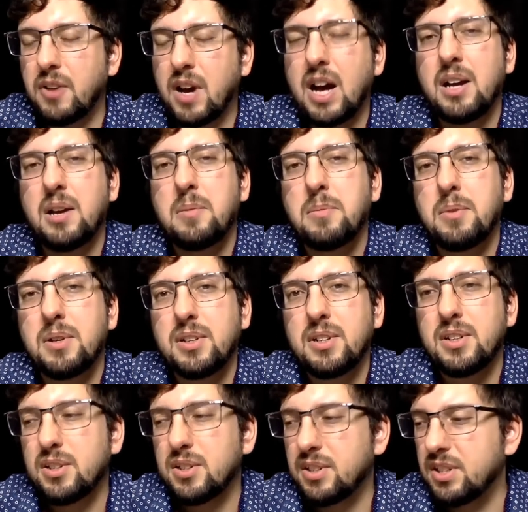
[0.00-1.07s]
vibe.
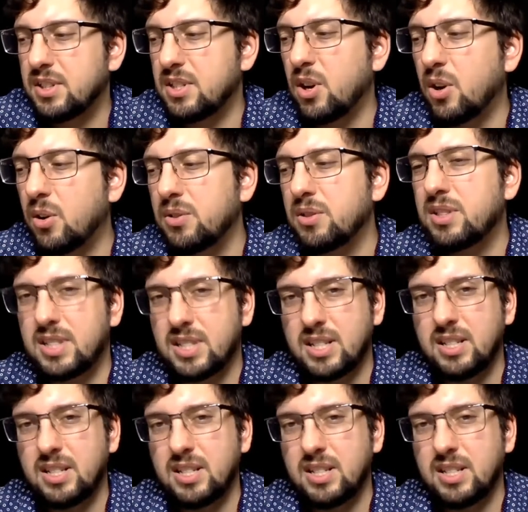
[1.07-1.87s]
It's old.